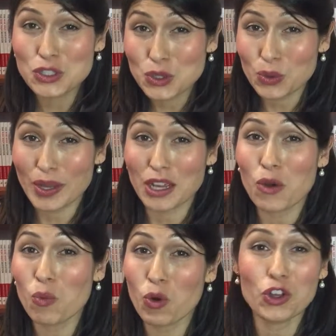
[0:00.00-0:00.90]
doing
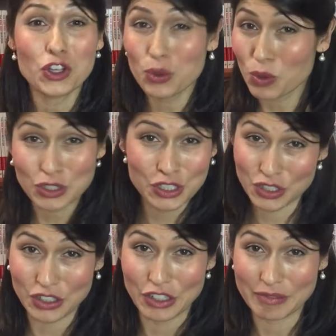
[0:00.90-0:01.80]
what you want to
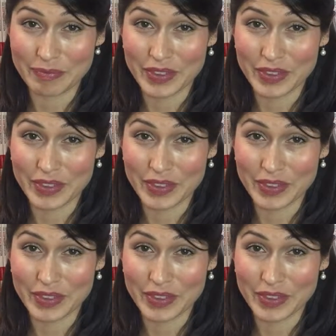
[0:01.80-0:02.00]
do.